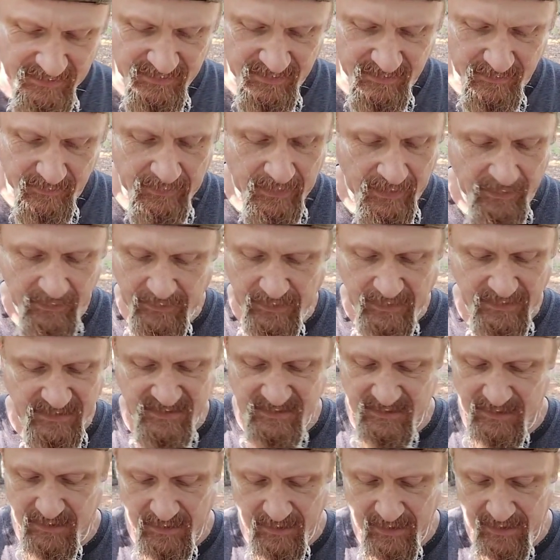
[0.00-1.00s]
of ten. That that
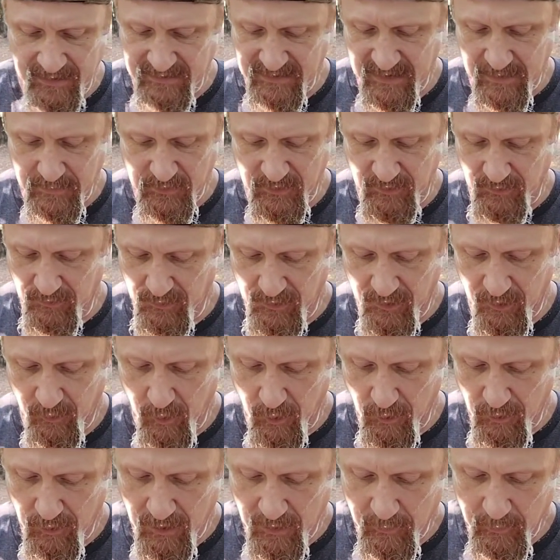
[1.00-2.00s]
scent has absolutely
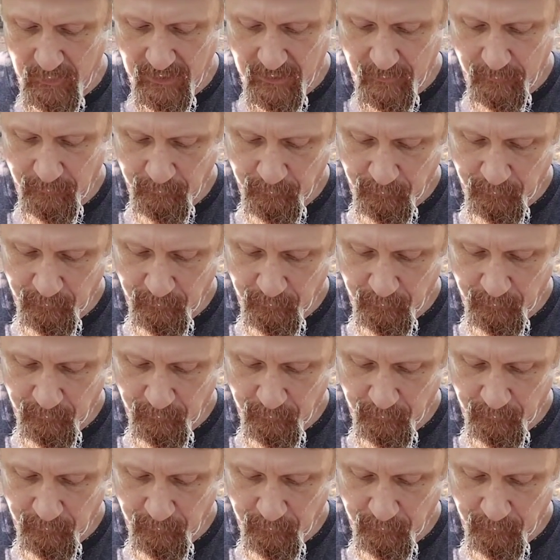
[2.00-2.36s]
grown on me.